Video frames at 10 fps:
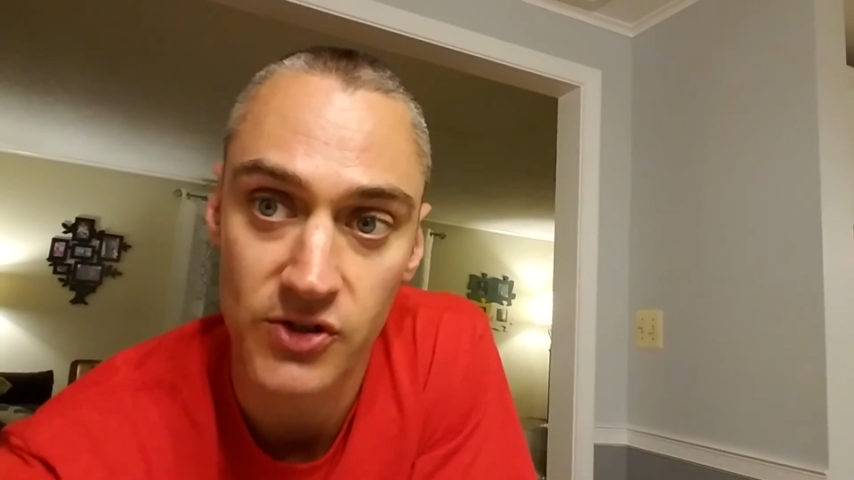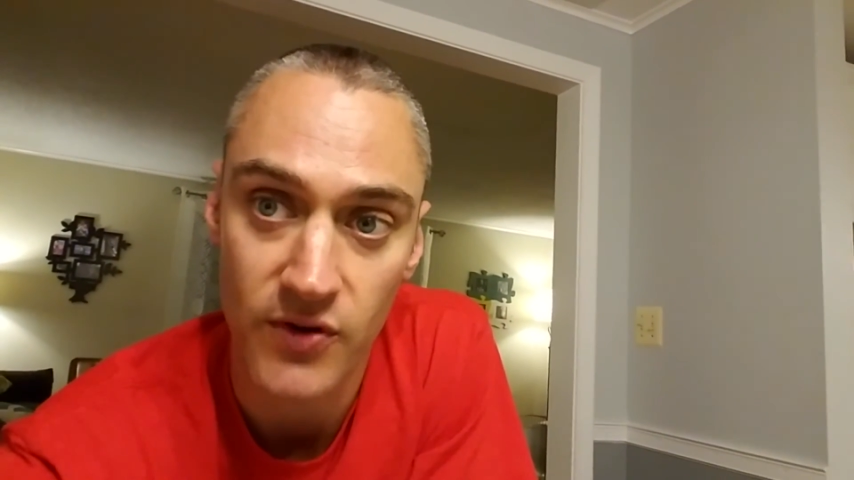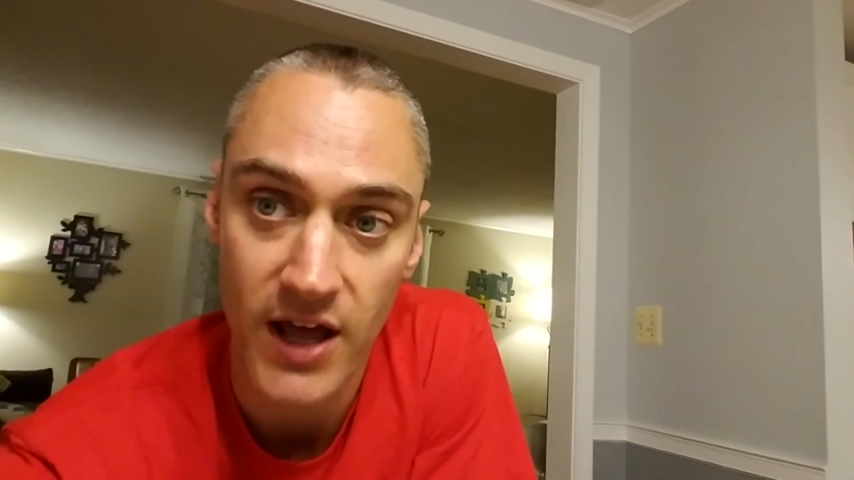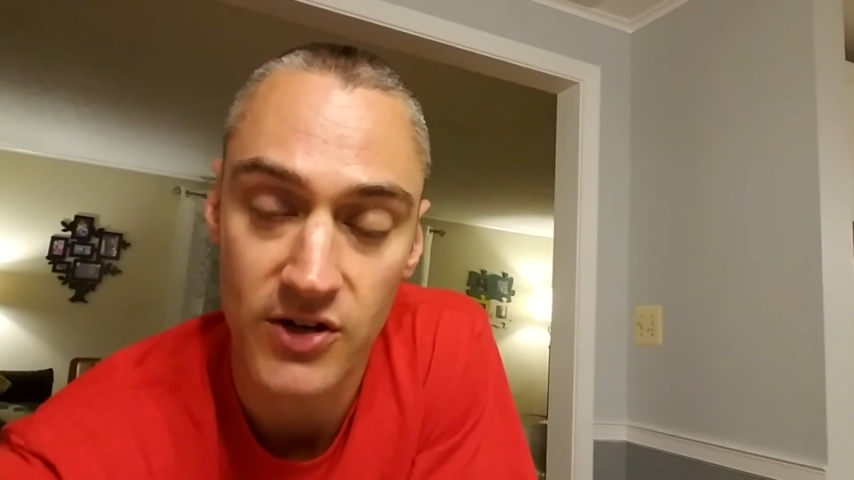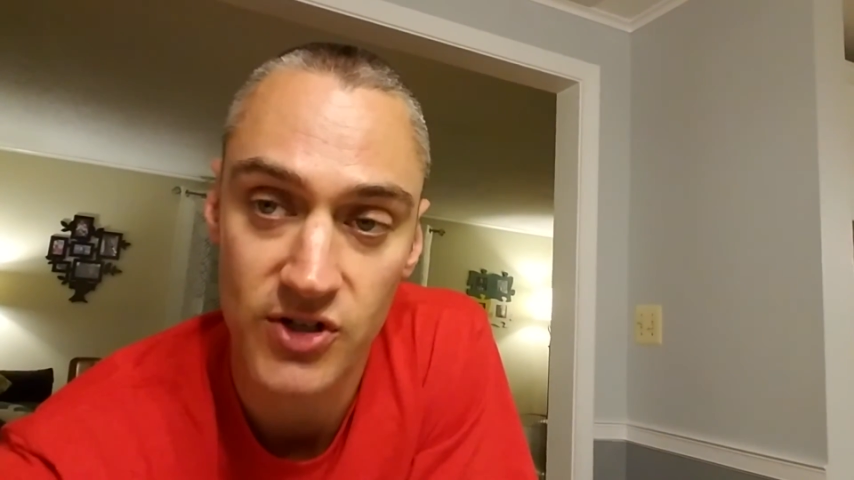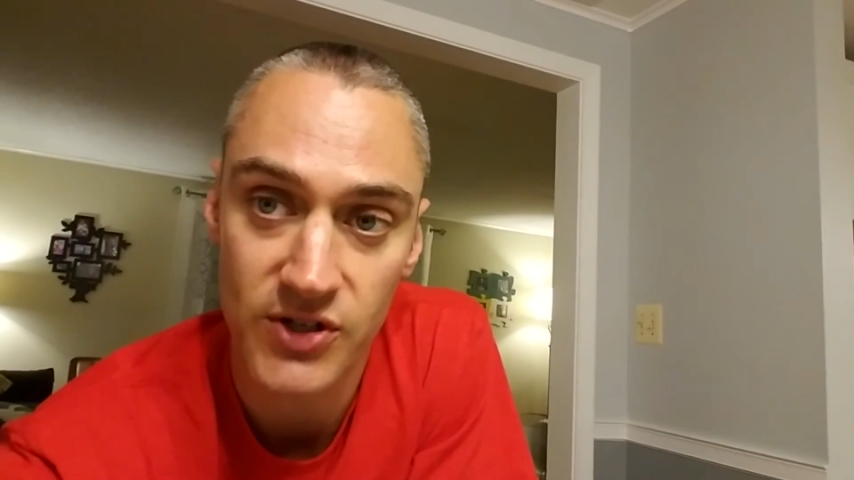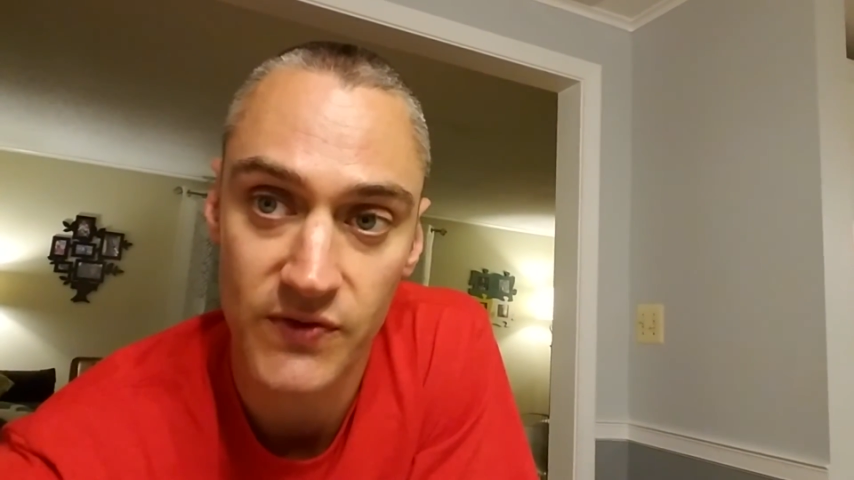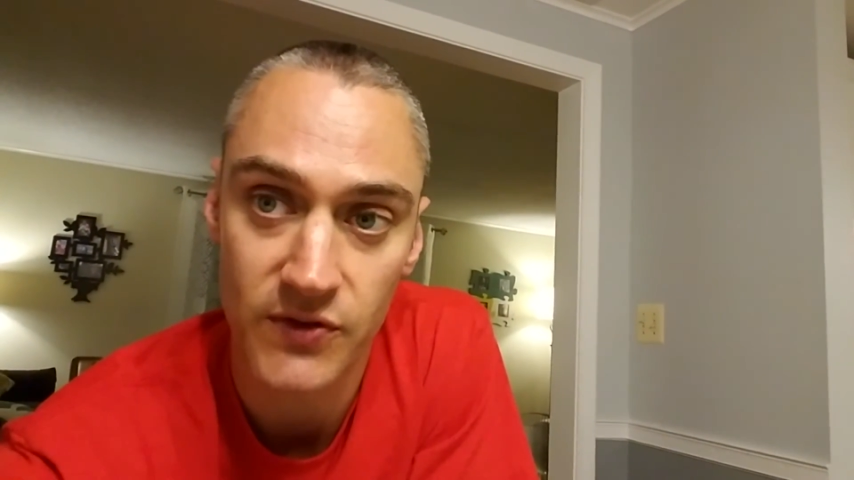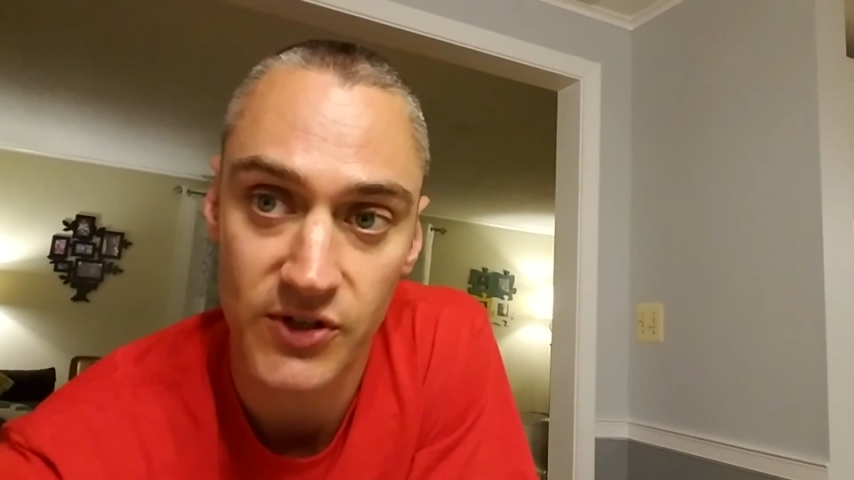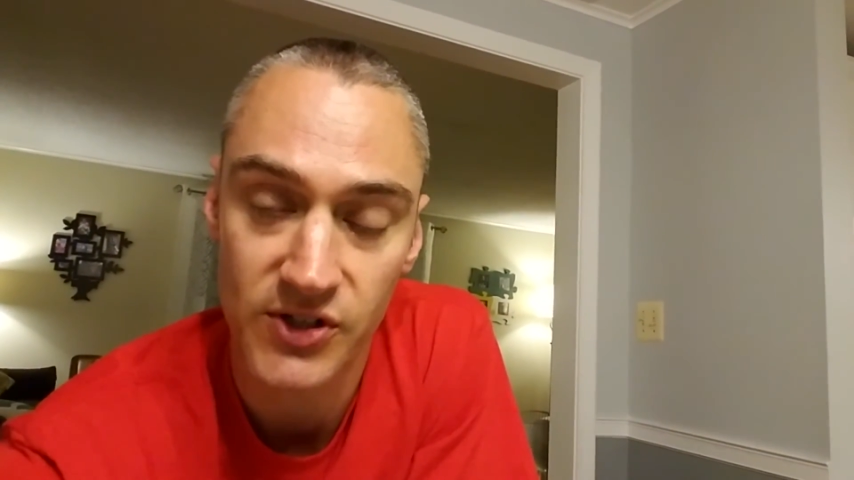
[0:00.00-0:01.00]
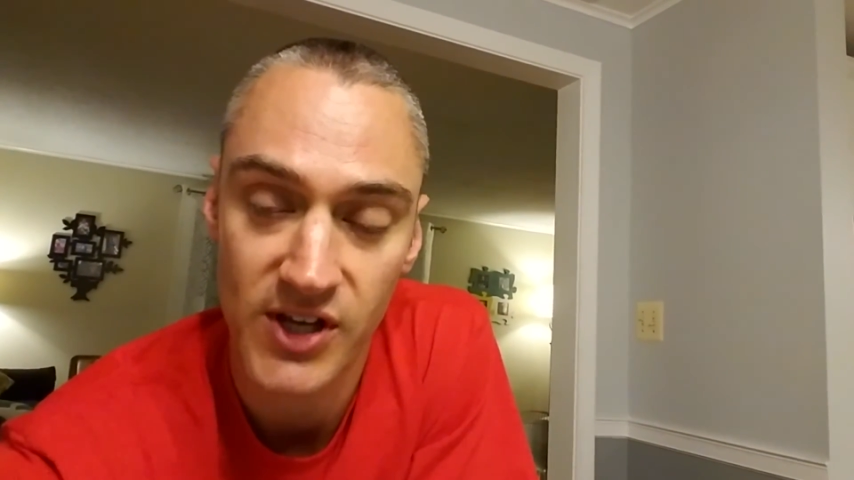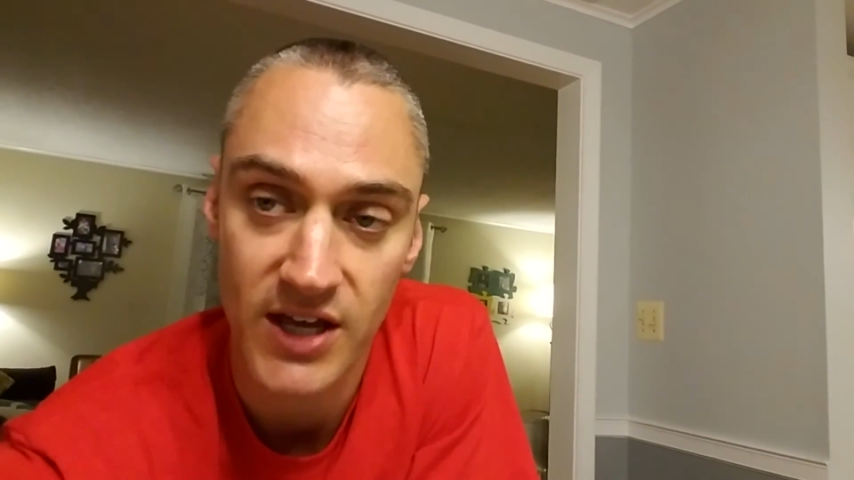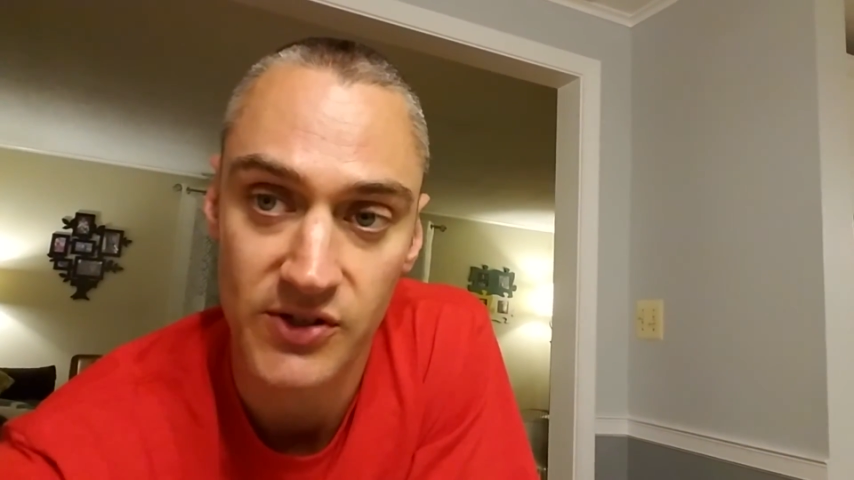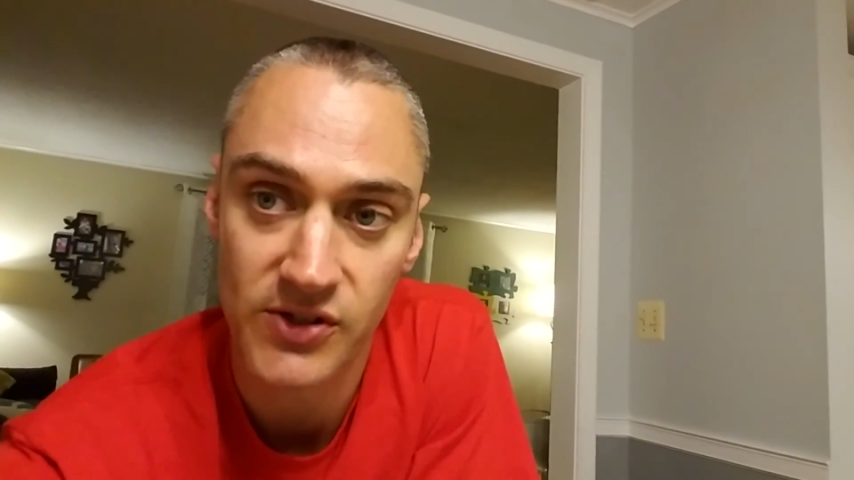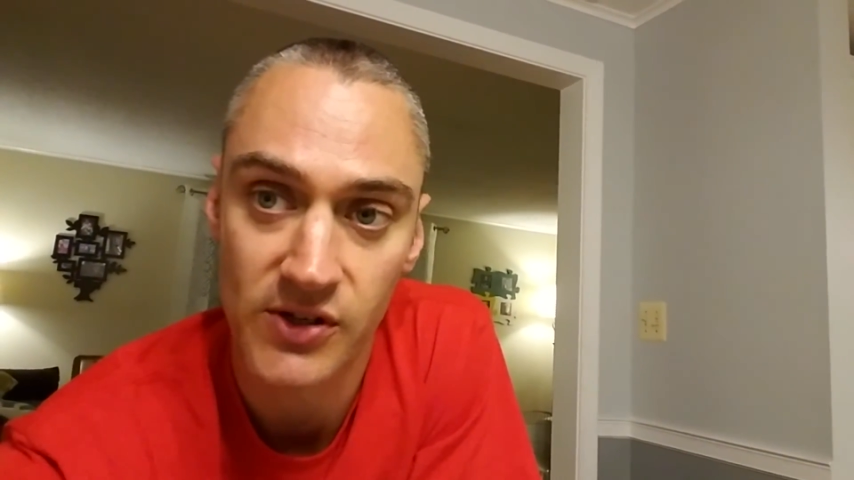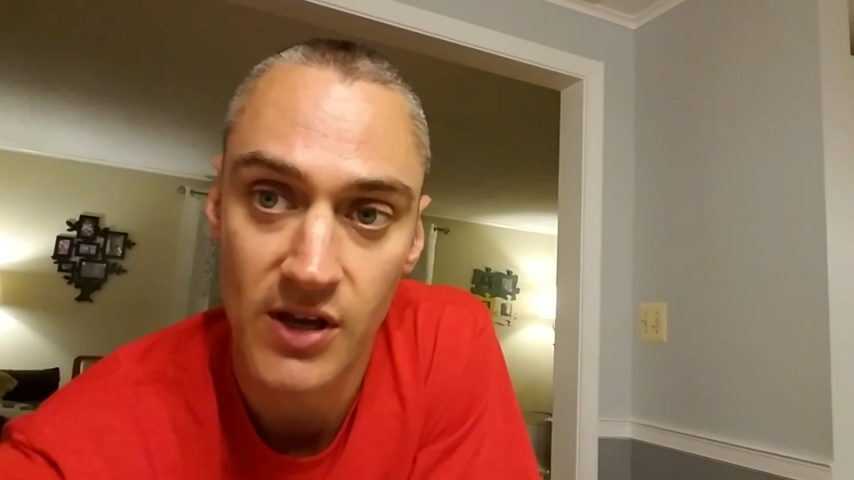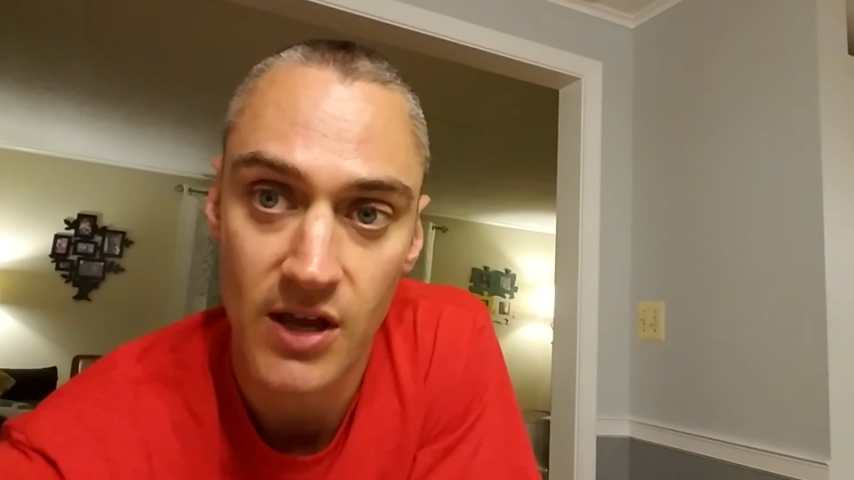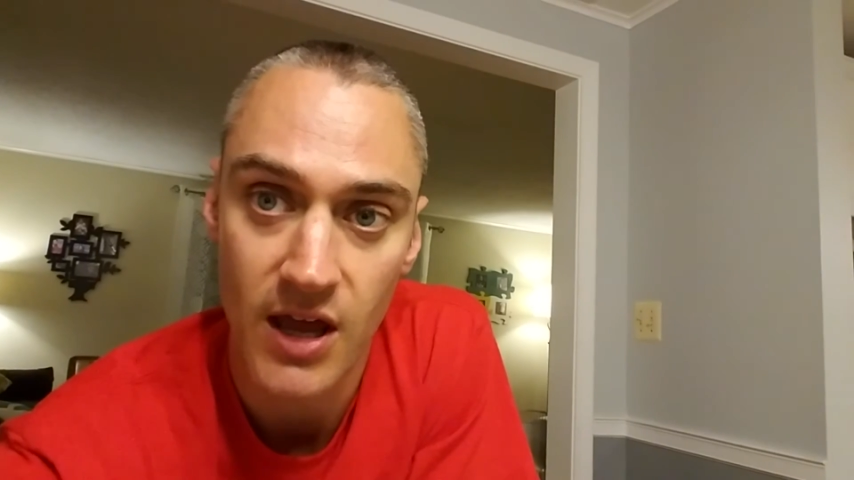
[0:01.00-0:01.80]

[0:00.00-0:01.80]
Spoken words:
strategies for success